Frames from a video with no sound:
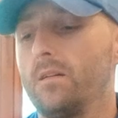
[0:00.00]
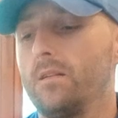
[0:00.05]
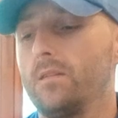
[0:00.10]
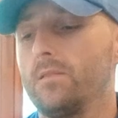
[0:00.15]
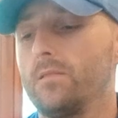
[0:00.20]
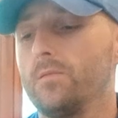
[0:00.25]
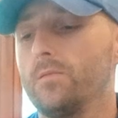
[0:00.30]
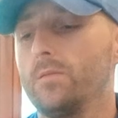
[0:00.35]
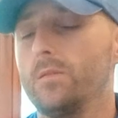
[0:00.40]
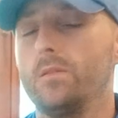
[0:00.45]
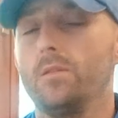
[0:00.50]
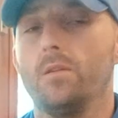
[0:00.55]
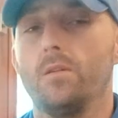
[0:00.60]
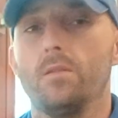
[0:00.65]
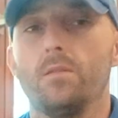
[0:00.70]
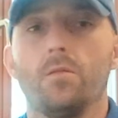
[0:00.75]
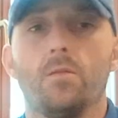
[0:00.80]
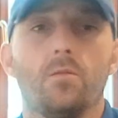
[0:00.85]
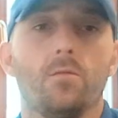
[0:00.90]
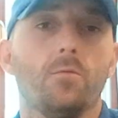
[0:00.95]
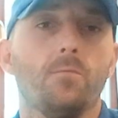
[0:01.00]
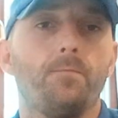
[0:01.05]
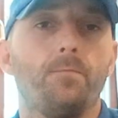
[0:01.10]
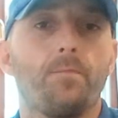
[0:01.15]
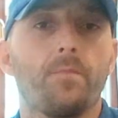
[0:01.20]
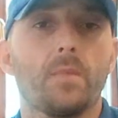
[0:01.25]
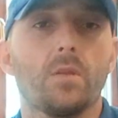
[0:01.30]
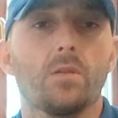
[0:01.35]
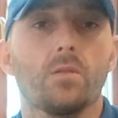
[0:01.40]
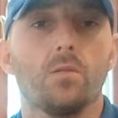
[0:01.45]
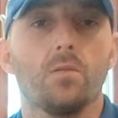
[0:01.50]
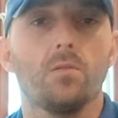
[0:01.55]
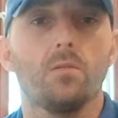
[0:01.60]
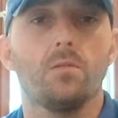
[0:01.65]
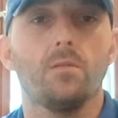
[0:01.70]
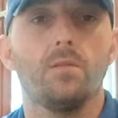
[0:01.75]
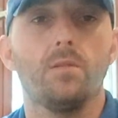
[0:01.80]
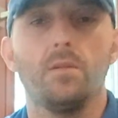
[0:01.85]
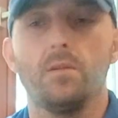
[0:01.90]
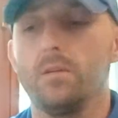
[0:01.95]
Do we know? No.
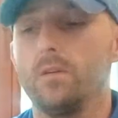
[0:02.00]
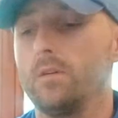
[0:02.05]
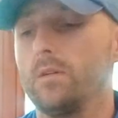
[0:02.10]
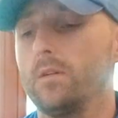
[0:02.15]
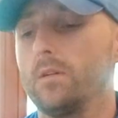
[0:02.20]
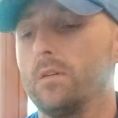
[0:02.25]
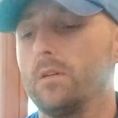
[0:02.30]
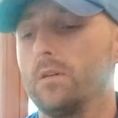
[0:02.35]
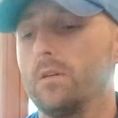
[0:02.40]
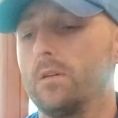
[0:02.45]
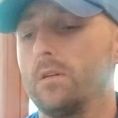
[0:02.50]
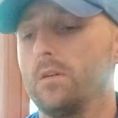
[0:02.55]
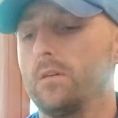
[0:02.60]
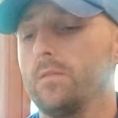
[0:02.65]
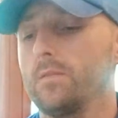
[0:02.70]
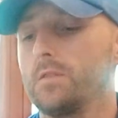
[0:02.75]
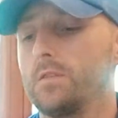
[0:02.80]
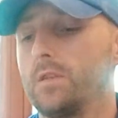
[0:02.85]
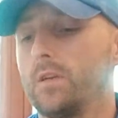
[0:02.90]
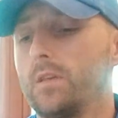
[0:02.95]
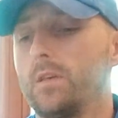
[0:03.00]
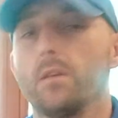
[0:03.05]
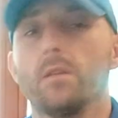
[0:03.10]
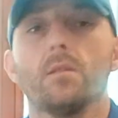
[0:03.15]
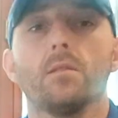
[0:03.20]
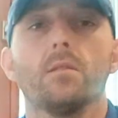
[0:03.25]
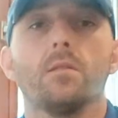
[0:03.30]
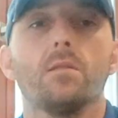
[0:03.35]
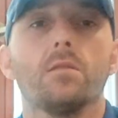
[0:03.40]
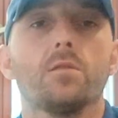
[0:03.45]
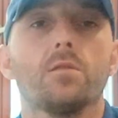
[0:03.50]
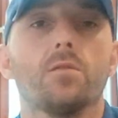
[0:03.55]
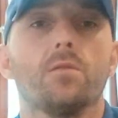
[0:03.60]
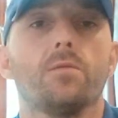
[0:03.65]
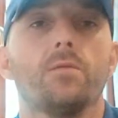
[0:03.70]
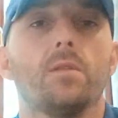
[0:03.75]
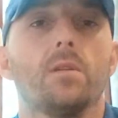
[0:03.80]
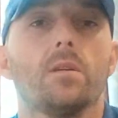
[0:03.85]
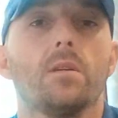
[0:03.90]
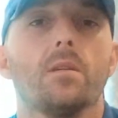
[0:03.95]
So I was checking, should
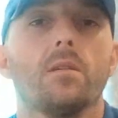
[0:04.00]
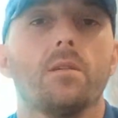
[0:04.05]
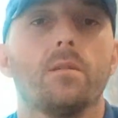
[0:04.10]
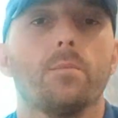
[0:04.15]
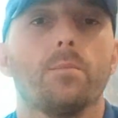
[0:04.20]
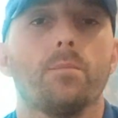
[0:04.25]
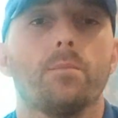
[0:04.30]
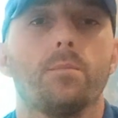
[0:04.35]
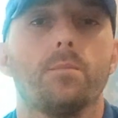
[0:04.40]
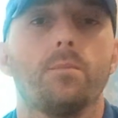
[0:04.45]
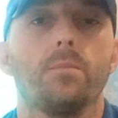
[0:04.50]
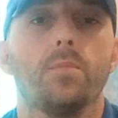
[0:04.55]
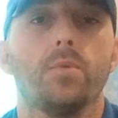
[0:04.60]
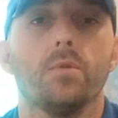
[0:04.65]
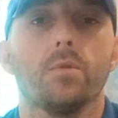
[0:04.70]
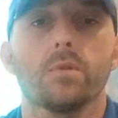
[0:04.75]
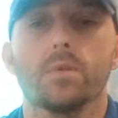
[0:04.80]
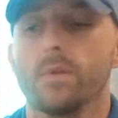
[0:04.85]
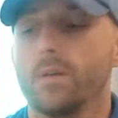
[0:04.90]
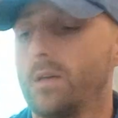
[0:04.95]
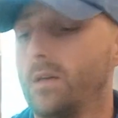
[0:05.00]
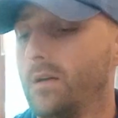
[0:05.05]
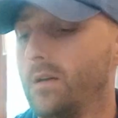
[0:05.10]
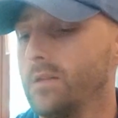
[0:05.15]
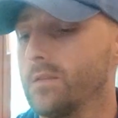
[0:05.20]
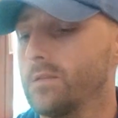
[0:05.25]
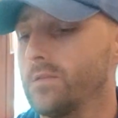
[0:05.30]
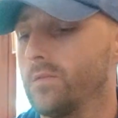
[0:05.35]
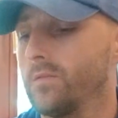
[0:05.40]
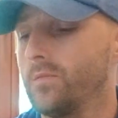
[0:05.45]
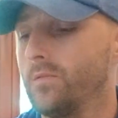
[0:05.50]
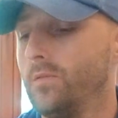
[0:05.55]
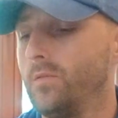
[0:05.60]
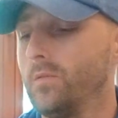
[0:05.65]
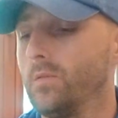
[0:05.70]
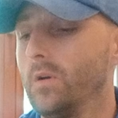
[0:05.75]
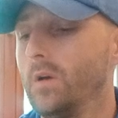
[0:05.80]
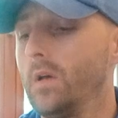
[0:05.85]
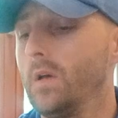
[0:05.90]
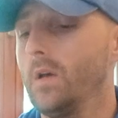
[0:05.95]
we pull some cards? So
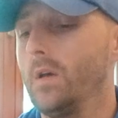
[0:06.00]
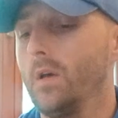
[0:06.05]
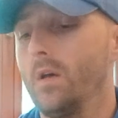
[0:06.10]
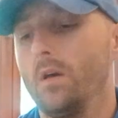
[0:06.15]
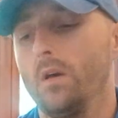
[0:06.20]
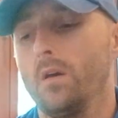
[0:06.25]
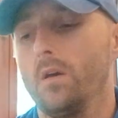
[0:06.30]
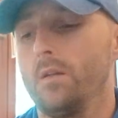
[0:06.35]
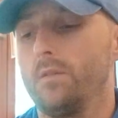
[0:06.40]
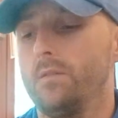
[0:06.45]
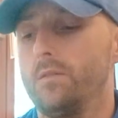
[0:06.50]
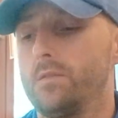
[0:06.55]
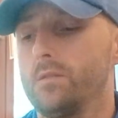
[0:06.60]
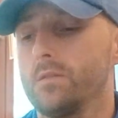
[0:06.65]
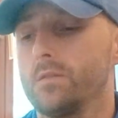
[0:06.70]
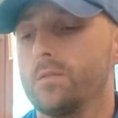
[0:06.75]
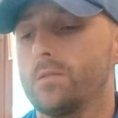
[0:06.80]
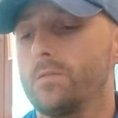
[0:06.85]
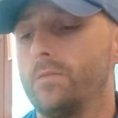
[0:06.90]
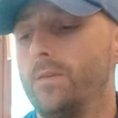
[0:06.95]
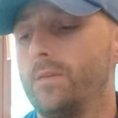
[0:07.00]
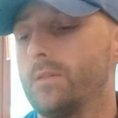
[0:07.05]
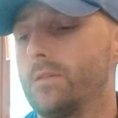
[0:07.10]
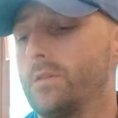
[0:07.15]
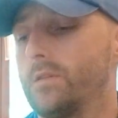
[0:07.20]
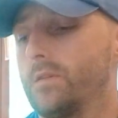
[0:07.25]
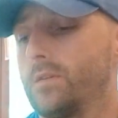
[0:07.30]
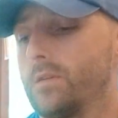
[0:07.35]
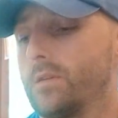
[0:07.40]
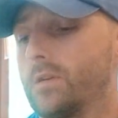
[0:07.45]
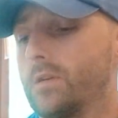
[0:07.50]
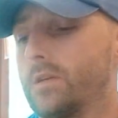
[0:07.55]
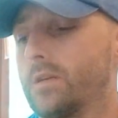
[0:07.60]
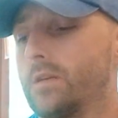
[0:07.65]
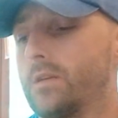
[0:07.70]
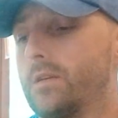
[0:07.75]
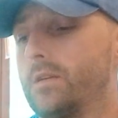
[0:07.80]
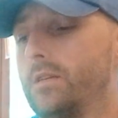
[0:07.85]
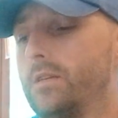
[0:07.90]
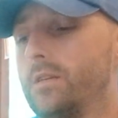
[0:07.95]
no, this is quite
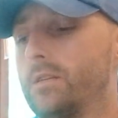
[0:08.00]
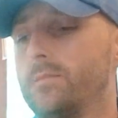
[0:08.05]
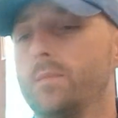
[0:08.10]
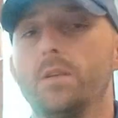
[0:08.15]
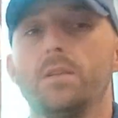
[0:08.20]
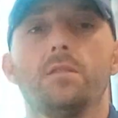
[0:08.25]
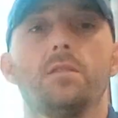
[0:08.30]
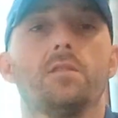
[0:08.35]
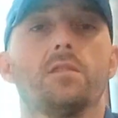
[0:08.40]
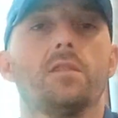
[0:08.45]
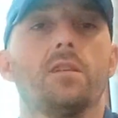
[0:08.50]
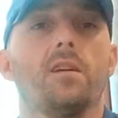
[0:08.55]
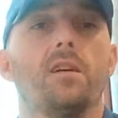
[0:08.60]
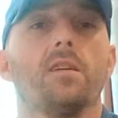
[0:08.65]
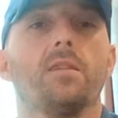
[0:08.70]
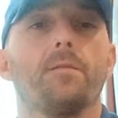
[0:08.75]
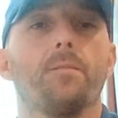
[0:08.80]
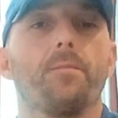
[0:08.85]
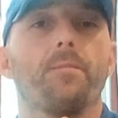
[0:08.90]
clear message, and I